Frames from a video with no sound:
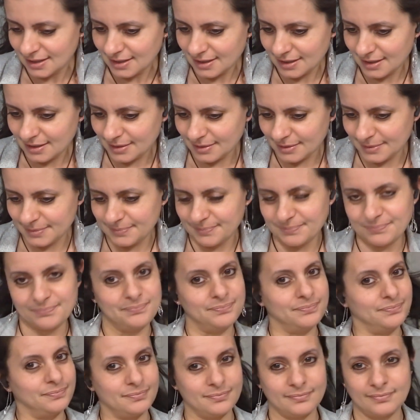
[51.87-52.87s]

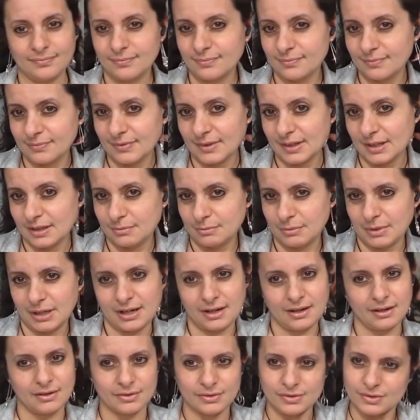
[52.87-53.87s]
My
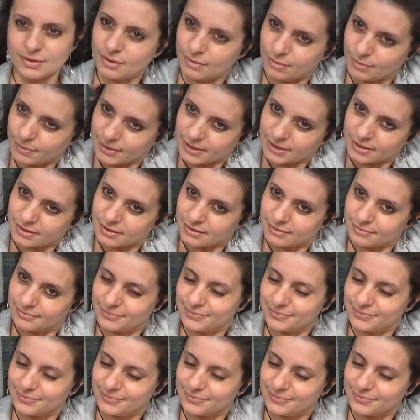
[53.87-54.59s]
hair is all weird.